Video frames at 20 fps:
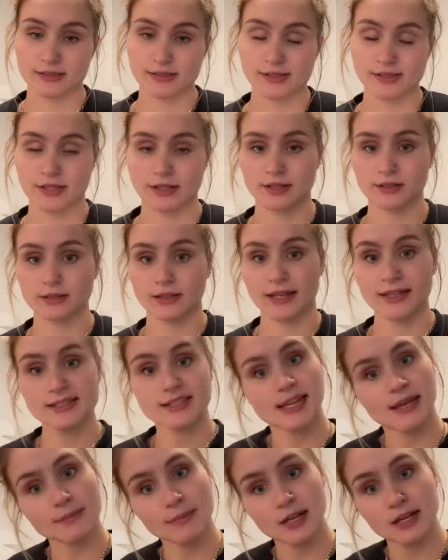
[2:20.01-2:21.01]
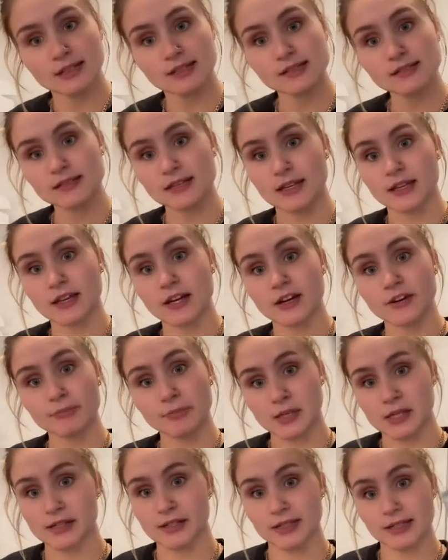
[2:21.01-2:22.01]
So let tampons take care of
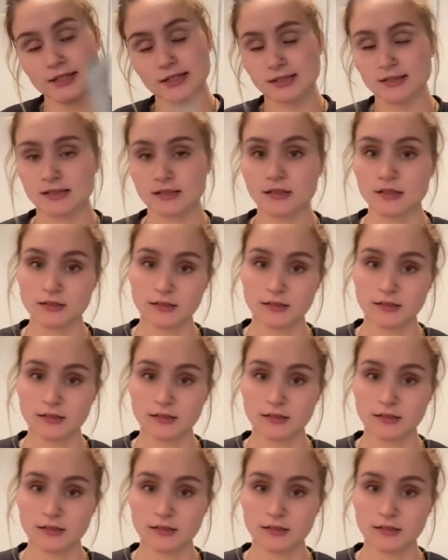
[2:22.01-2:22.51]
periods,